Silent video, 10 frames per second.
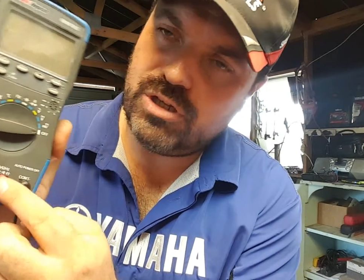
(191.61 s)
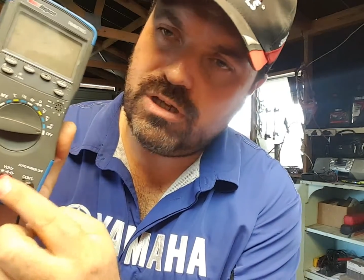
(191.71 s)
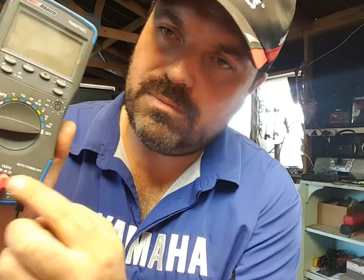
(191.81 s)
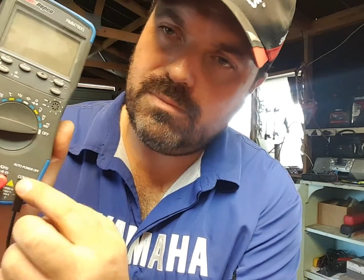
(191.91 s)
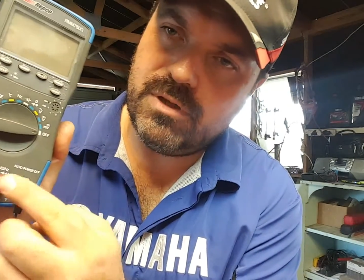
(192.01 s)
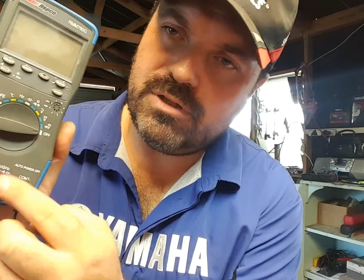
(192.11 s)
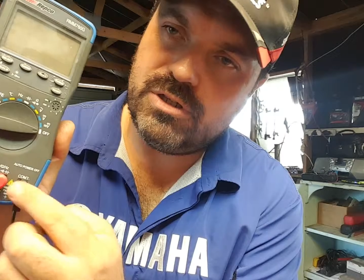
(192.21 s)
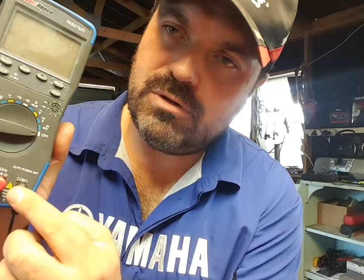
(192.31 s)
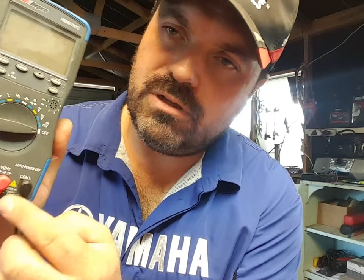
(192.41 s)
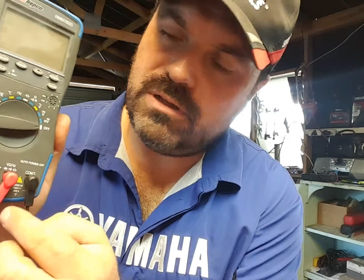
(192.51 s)
sure you, your
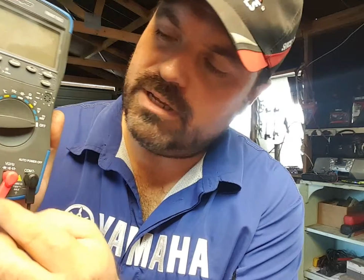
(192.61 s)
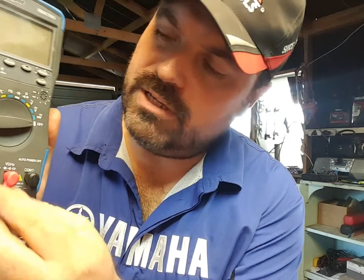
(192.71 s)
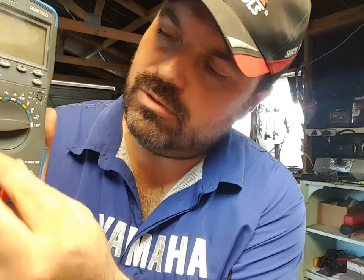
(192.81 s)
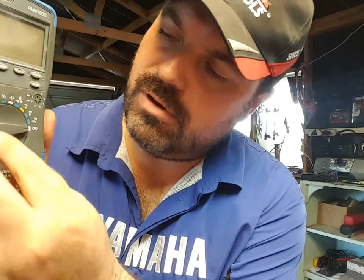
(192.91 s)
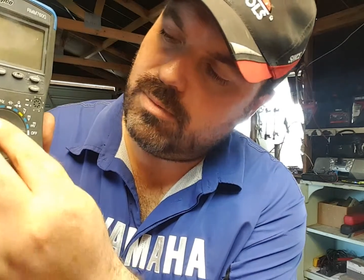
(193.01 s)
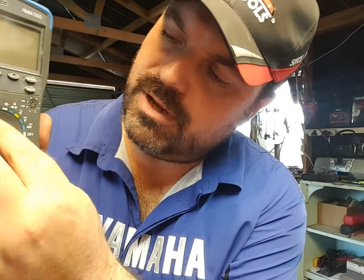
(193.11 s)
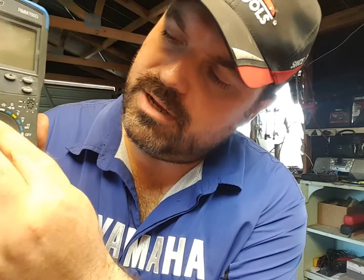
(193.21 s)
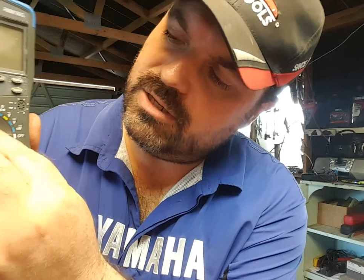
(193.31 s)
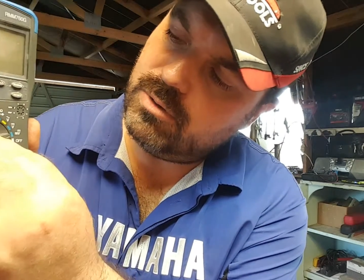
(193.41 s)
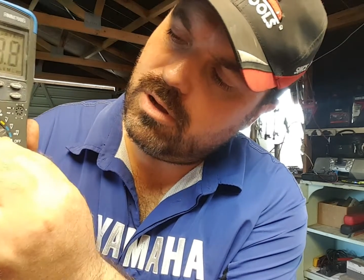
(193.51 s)
two little leads in the right
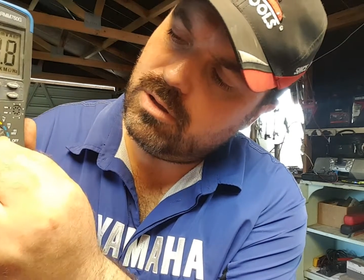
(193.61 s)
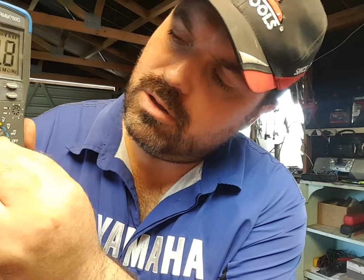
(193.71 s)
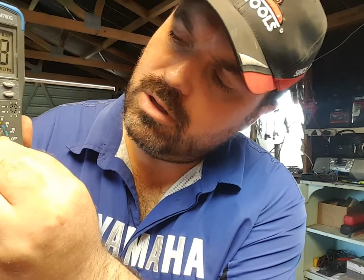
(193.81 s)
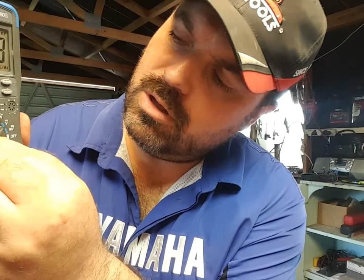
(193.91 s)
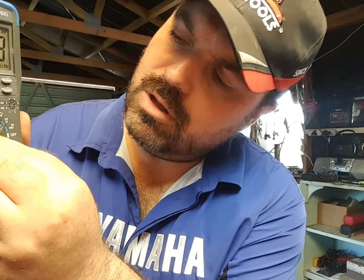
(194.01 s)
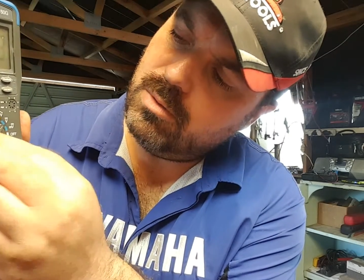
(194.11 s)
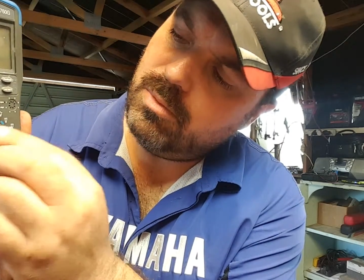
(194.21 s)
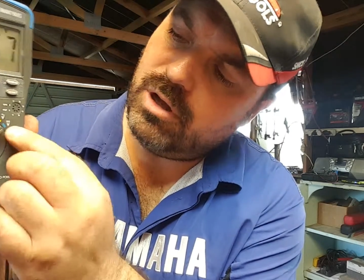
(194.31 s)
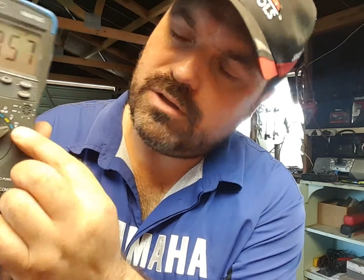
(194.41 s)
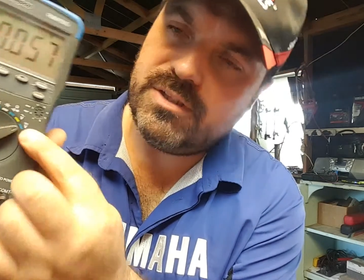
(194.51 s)
place as well.
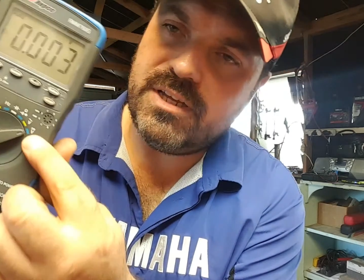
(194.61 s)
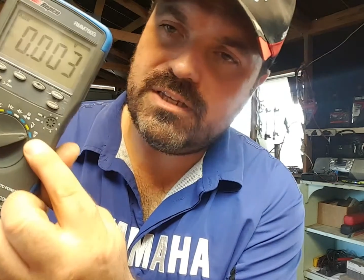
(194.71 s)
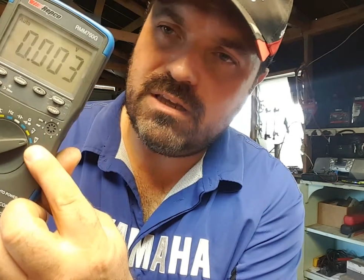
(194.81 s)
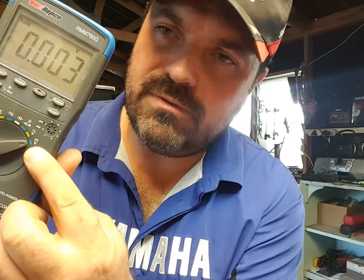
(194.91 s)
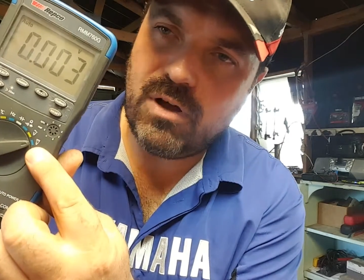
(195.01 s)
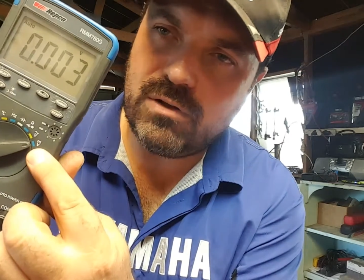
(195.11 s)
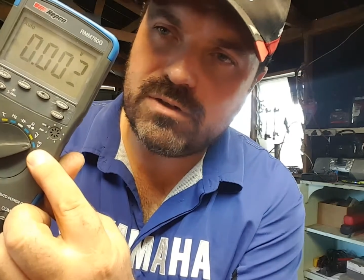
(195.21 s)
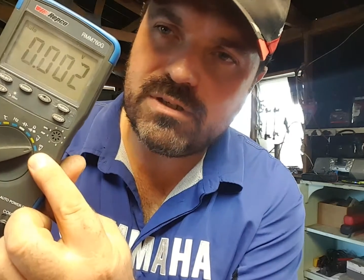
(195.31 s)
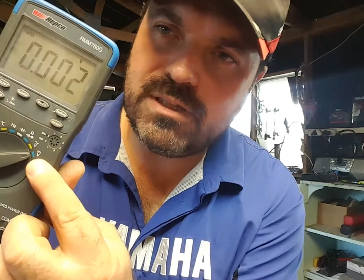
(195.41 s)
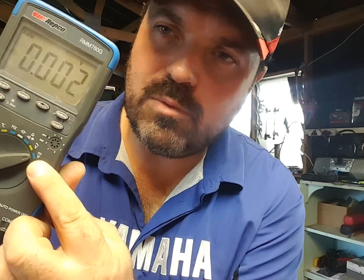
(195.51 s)
Put it on DC
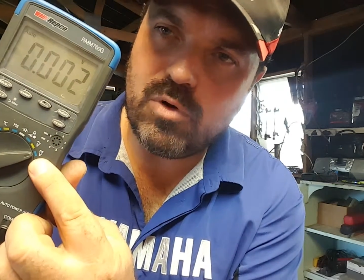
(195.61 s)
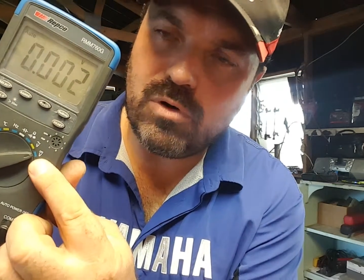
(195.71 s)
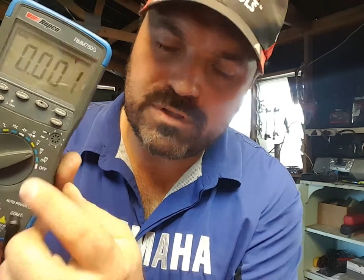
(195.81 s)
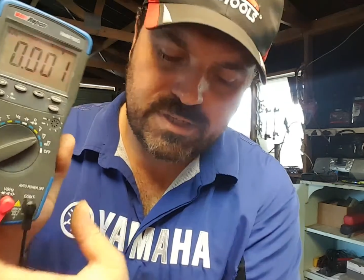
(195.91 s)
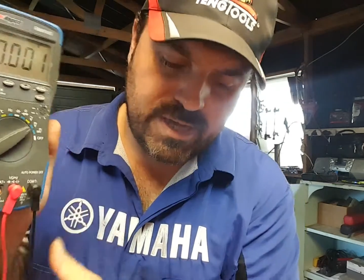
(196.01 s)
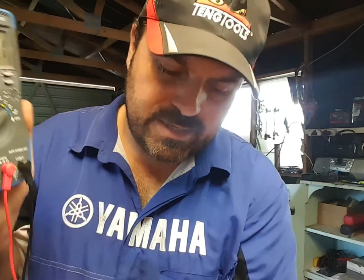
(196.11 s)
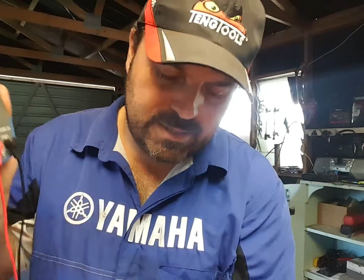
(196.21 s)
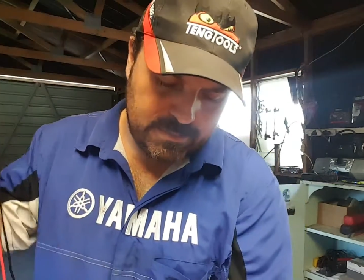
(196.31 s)
volt and then we're all set.